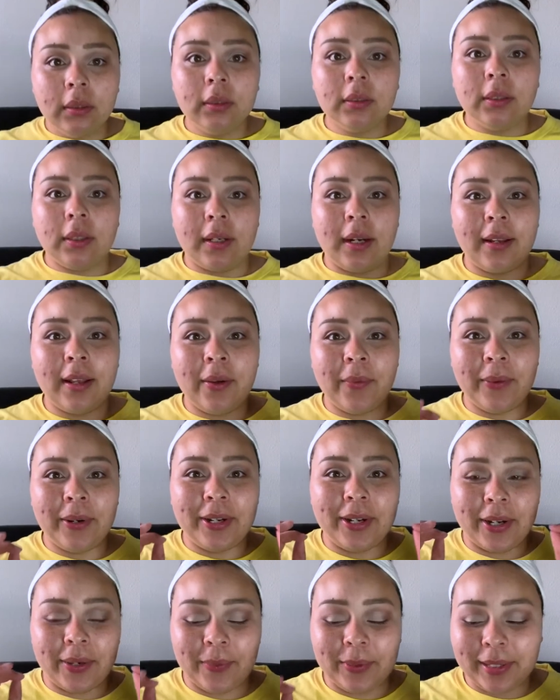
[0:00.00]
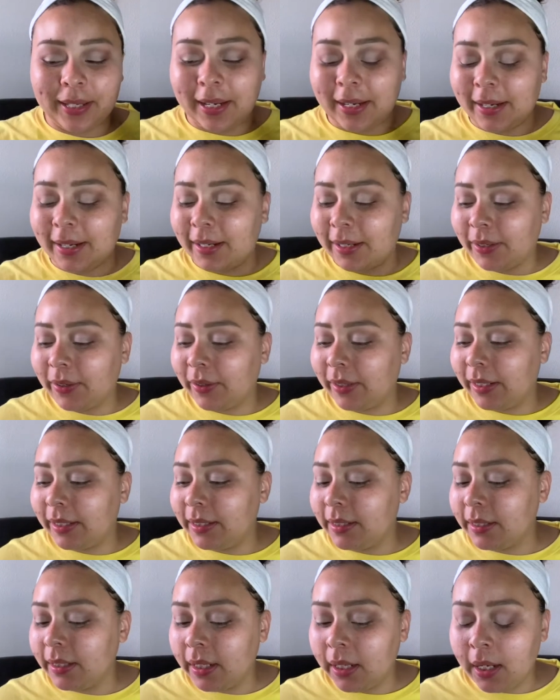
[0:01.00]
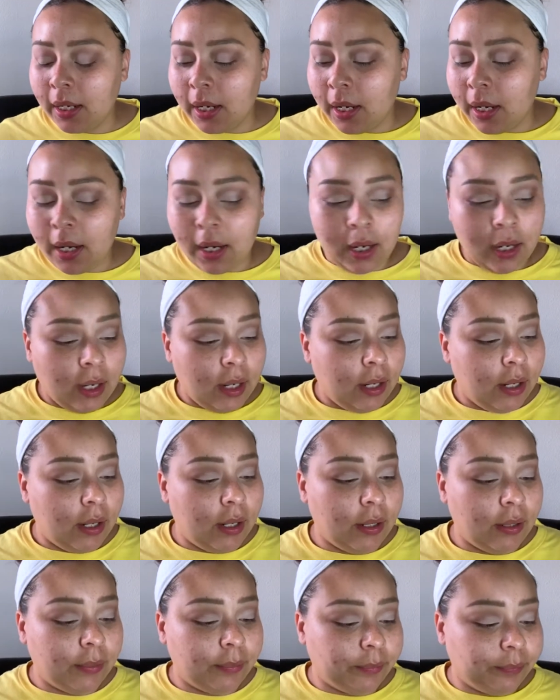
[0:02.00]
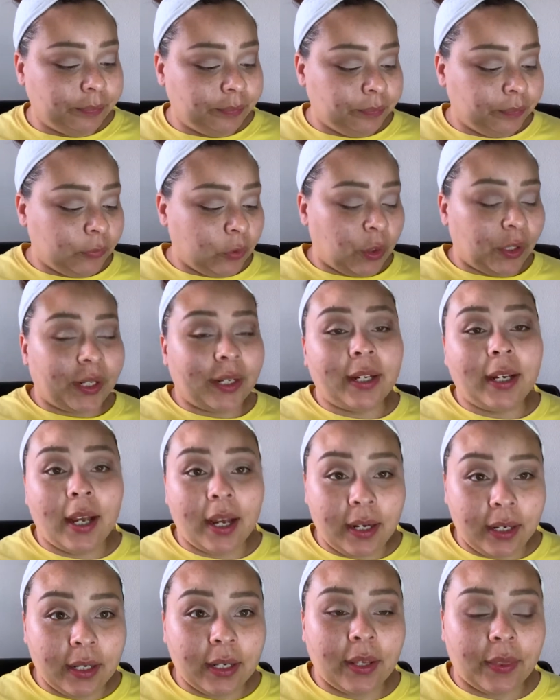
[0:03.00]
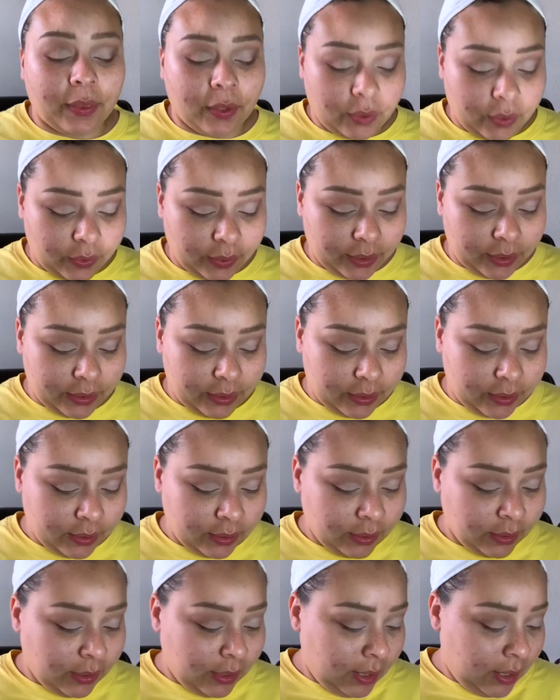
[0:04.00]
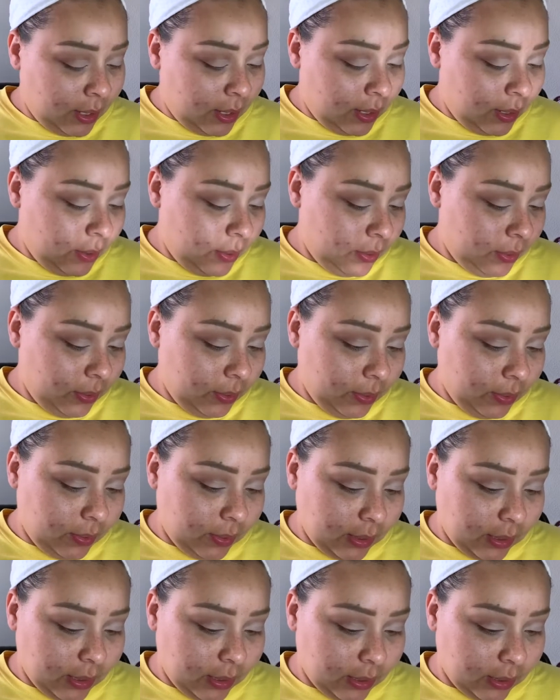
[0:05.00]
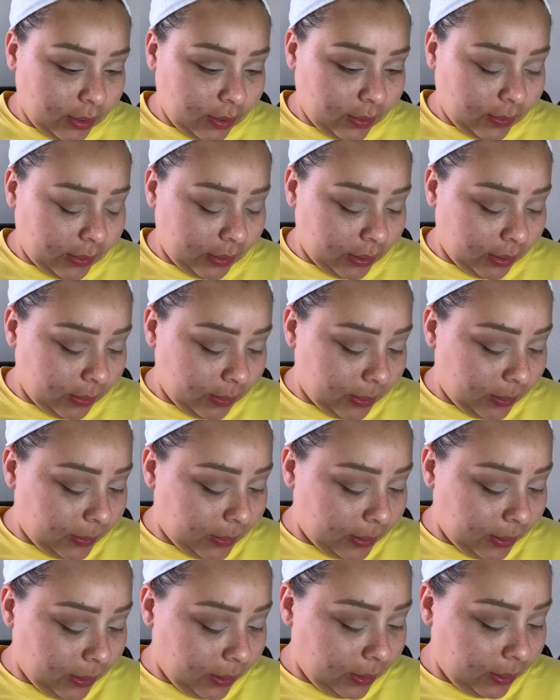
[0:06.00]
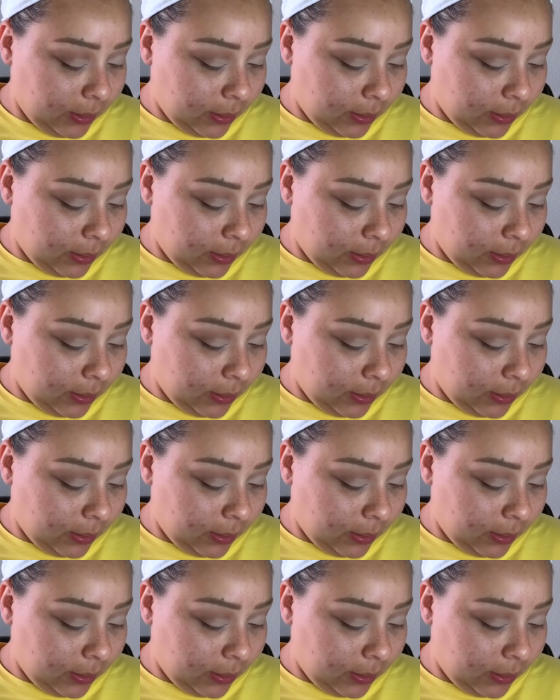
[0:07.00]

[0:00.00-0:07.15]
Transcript: So now that we're done with that cut crease, um, or cutting the crease, ooh, what color do I want to go in with?